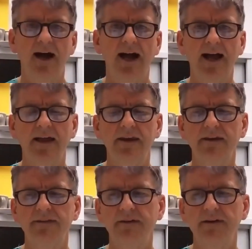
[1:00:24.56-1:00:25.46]

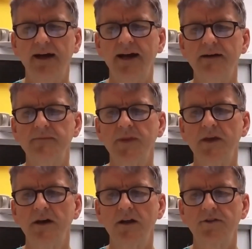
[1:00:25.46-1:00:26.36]
And a
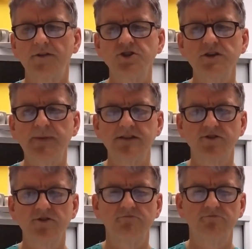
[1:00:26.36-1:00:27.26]
lot of the GPs
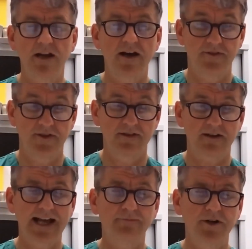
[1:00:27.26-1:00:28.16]
do rely on the
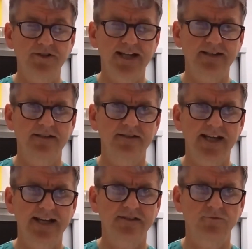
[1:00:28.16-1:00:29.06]
calprotectin
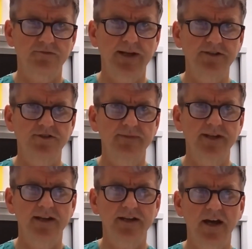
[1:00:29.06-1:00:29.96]
test that was mentioned a
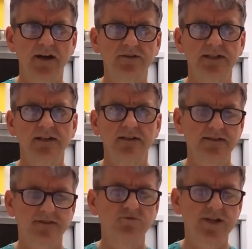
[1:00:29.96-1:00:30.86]
minute ago.
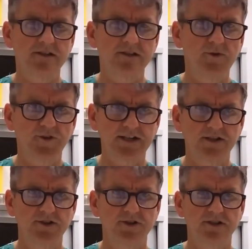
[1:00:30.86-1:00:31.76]
That's a reasonable thing
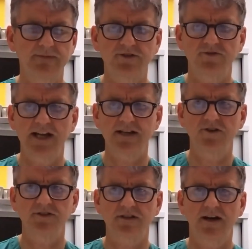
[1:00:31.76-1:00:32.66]
to do, just to make sure that's
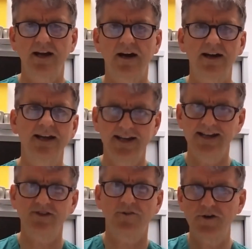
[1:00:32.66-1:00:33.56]
not sky high.
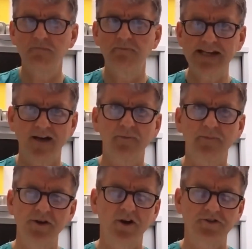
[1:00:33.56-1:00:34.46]
It's often a bit up,
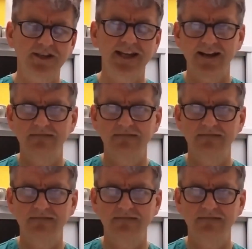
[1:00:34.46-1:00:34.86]
and not to